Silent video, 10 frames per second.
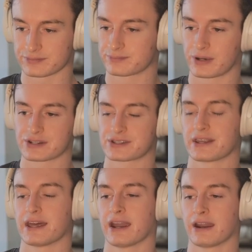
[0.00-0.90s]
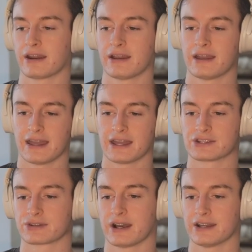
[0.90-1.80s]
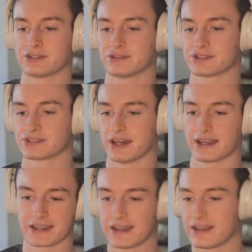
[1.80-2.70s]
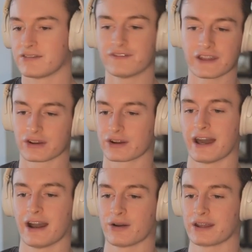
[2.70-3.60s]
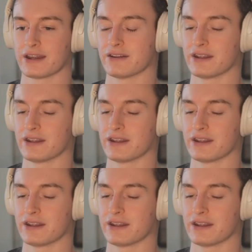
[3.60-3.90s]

person there and try to just like figure it out and,